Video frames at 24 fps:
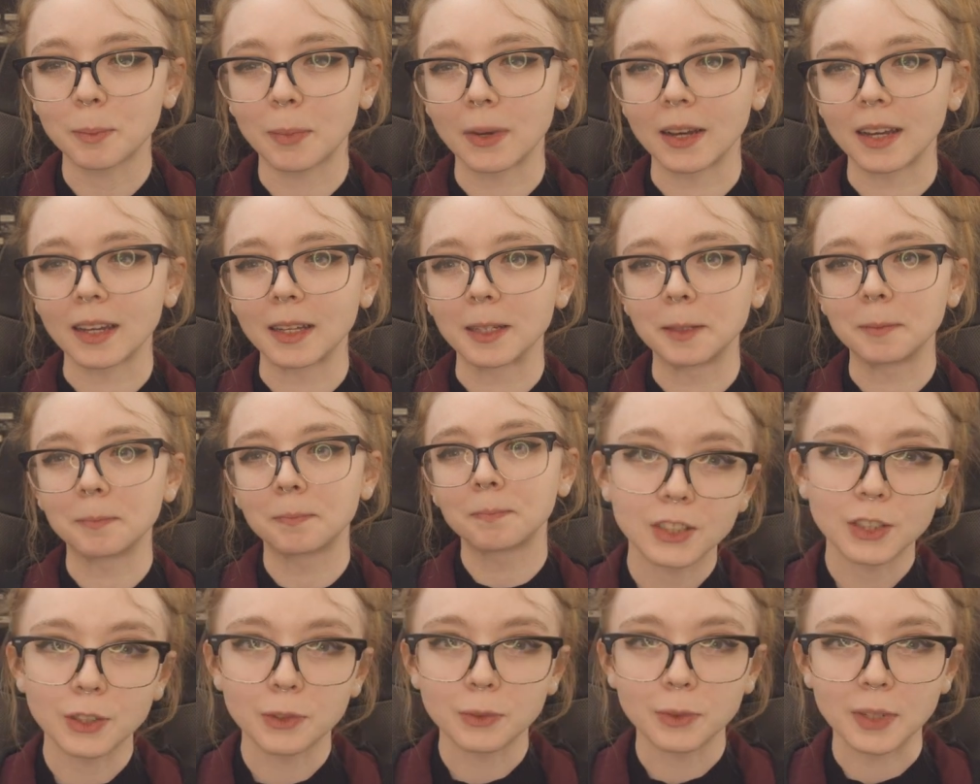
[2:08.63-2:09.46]
But
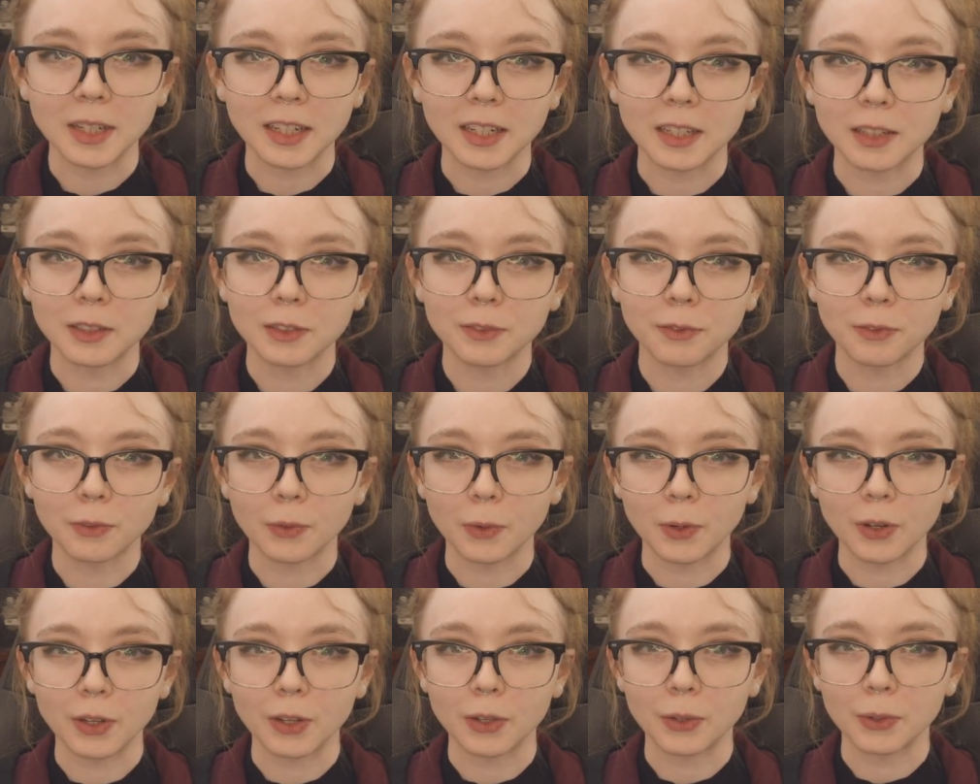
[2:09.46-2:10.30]
to read it
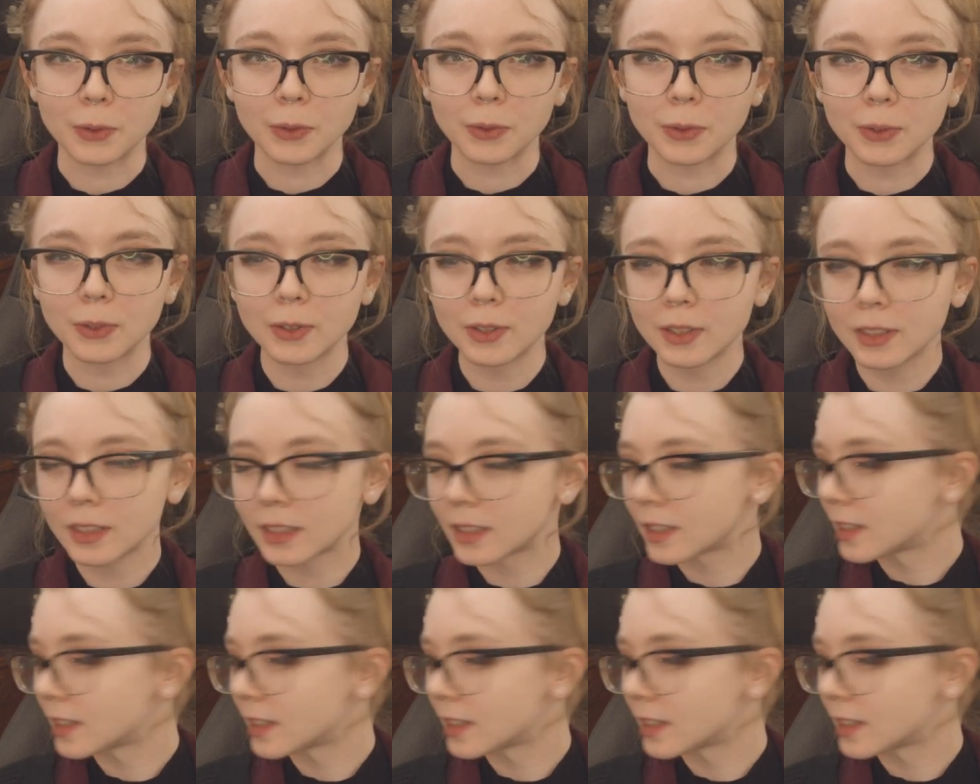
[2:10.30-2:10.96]
for you.